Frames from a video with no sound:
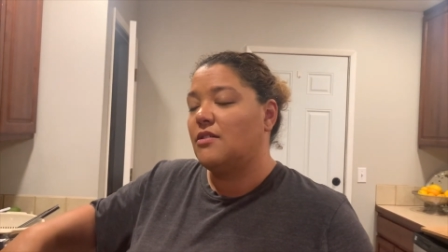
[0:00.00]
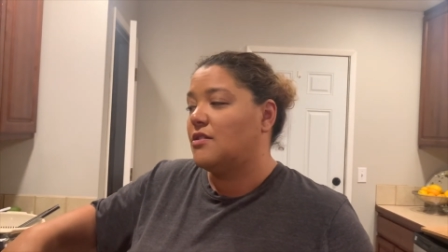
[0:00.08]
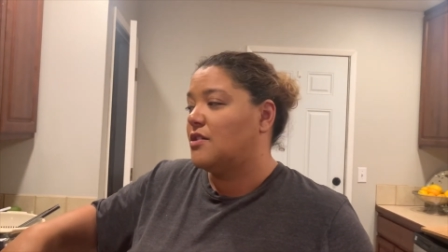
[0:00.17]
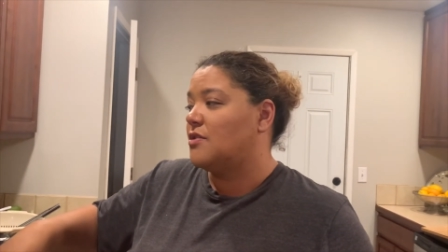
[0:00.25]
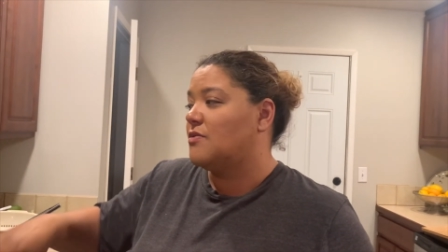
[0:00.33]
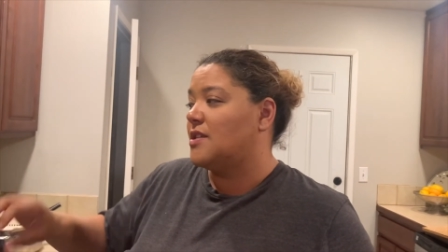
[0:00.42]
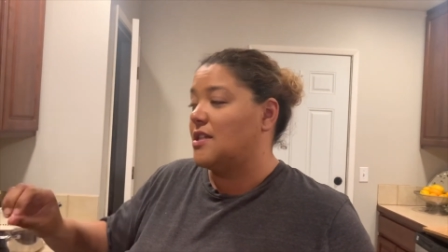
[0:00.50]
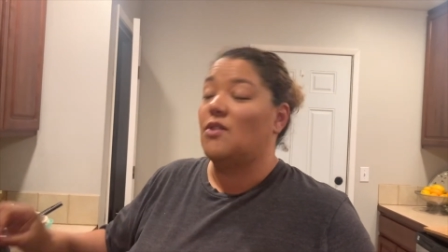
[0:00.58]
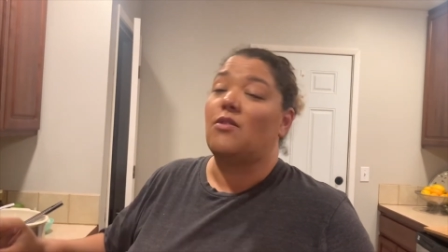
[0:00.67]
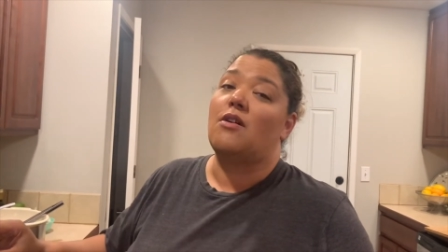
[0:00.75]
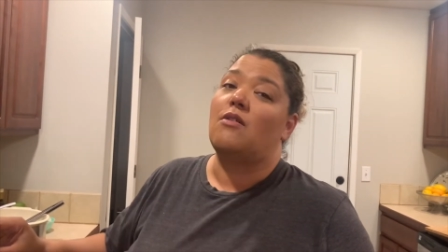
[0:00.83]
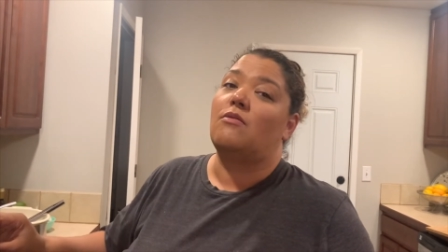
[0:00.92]
to
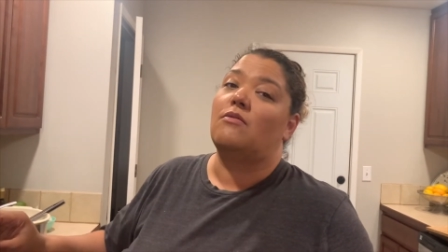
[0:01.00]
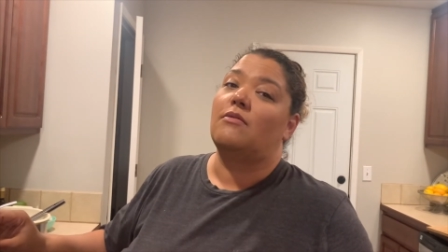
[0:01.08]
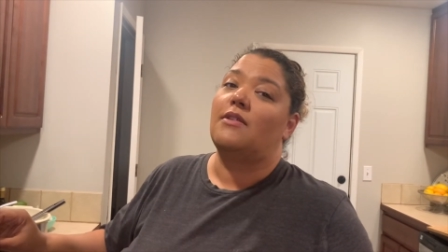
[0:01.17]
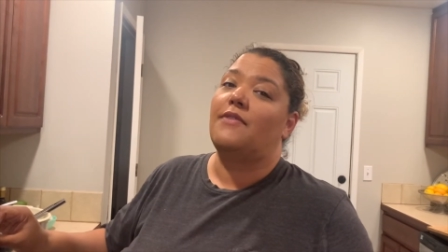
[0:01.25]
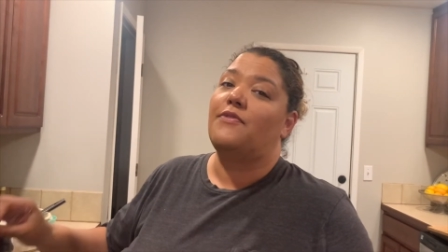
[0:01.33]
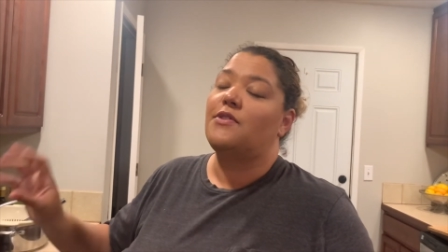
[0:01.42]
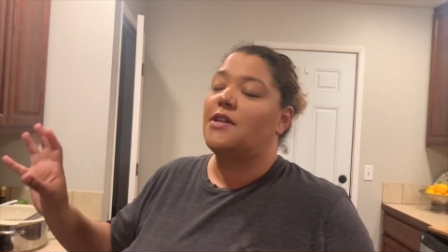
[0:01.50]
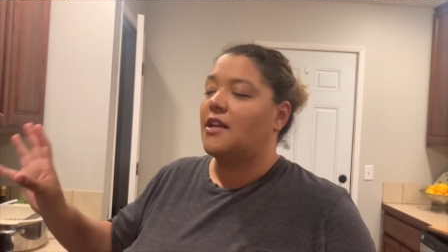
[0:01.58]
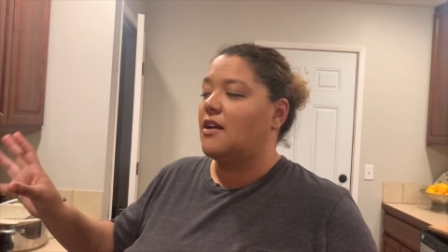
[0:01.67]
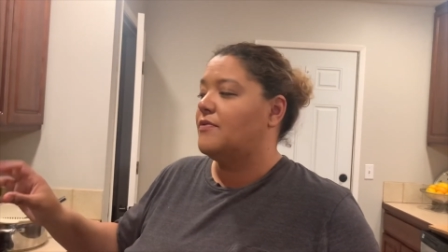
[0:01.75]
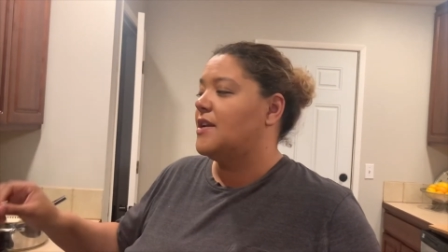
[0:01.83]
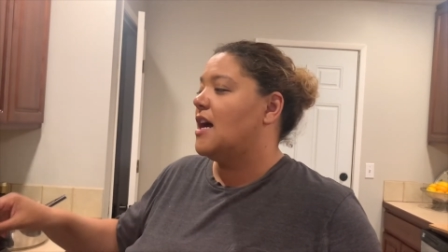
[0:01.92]
zero if you take it
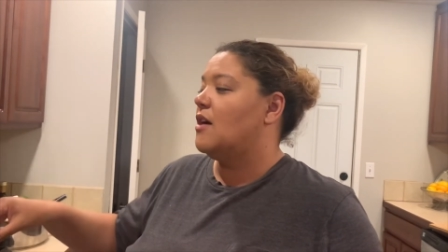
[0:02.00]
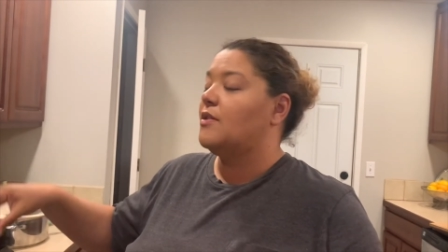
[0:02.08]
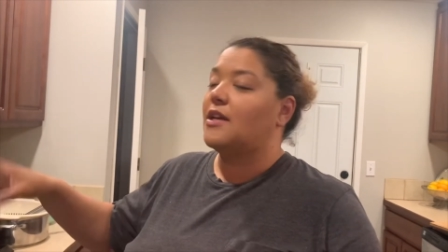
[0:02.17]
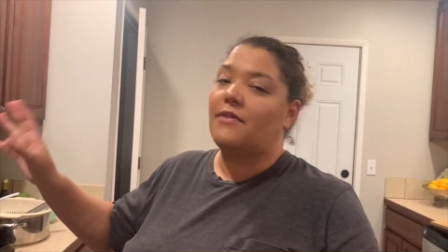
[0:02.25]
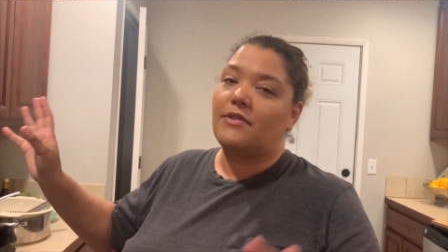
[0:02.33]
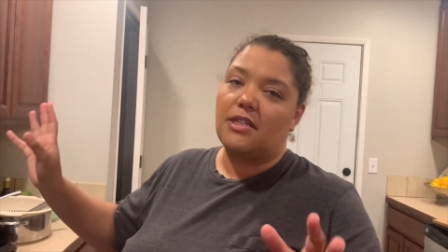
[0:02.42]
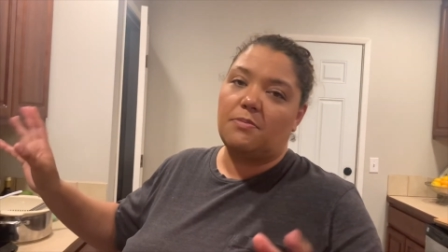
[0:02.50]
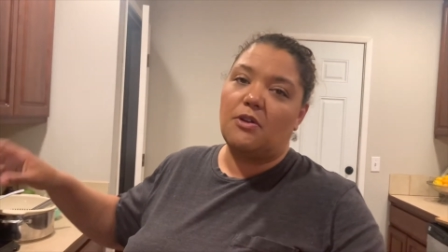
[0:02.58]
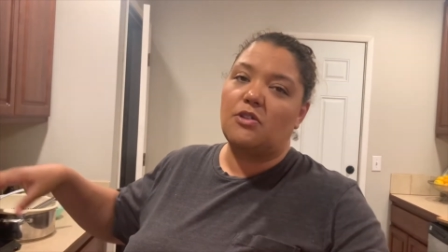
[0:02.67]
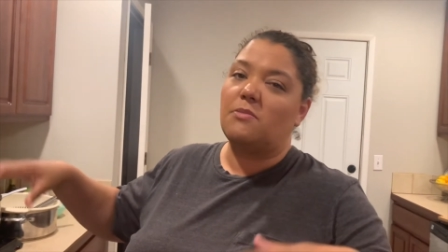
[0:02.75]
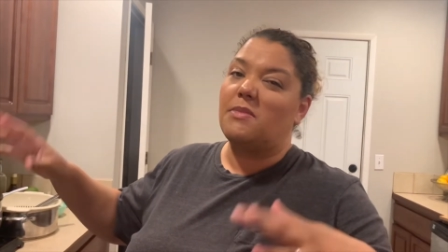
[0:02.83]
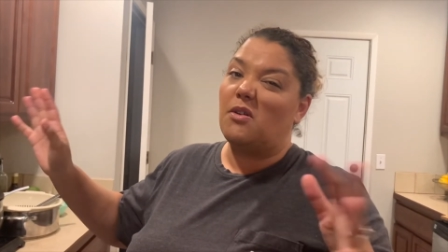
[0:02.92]
off now, you can have an
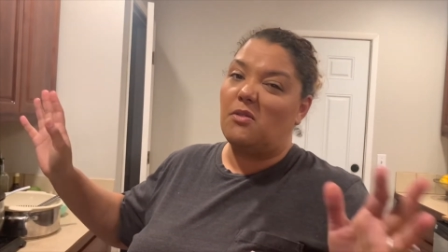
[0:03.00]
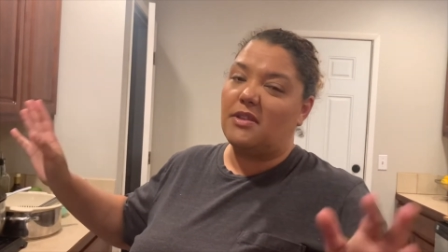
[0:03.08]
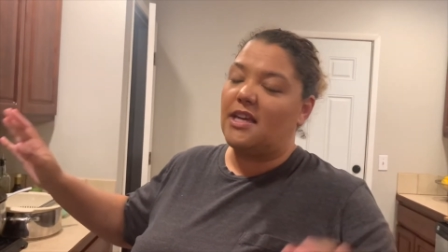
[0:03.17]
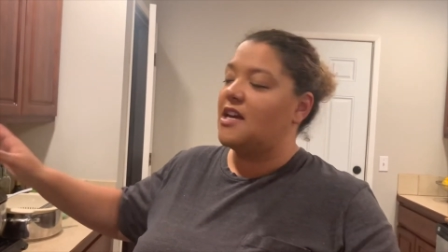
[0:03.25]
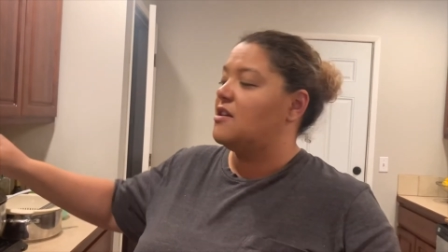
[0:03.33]
explosion, it'd be a whole thing.